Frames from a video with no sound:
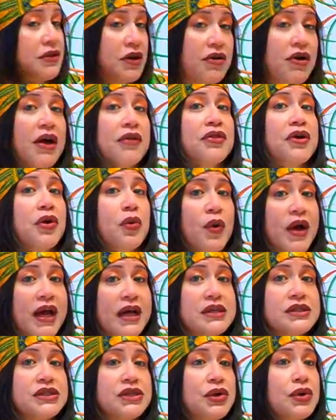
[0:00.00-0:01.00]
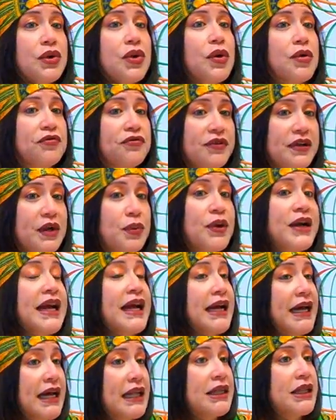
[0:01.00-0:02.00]
They're on their way, so hopefully when I
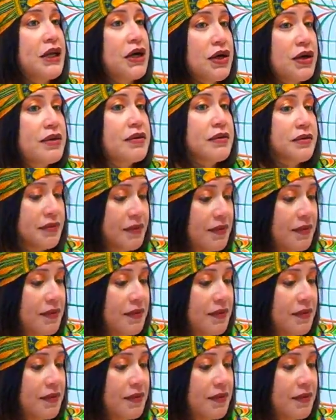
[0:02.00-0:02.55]
get there,